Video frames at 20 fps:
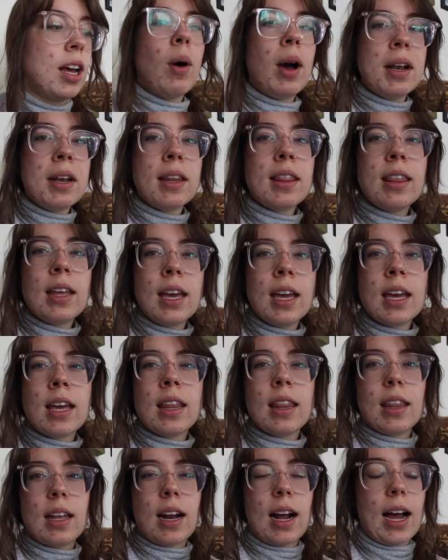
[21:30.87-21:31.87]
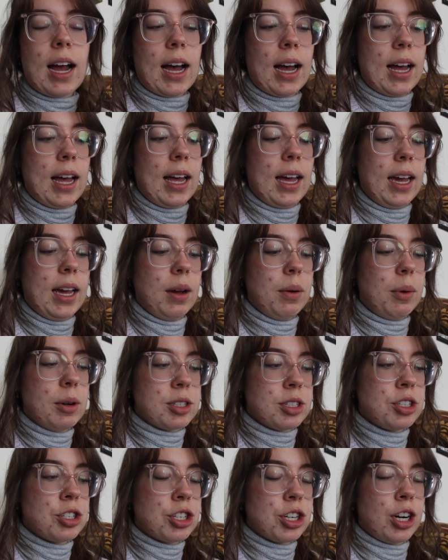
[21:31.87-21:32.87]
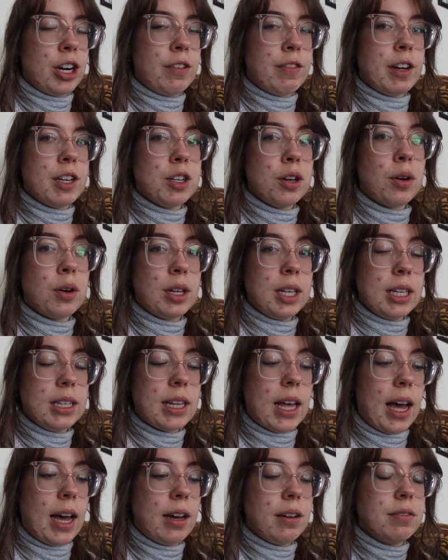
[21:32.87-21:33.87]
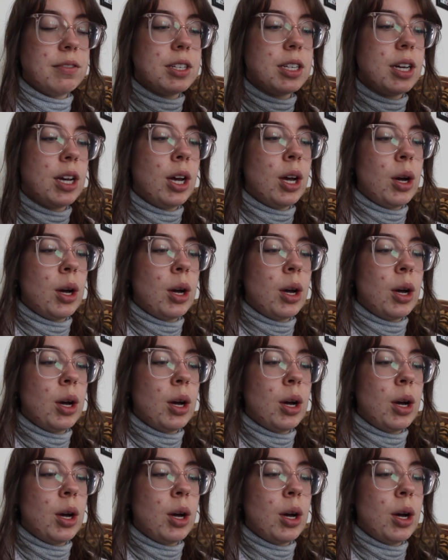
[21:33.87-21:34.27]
One thing that I wasn't sure if I totally loved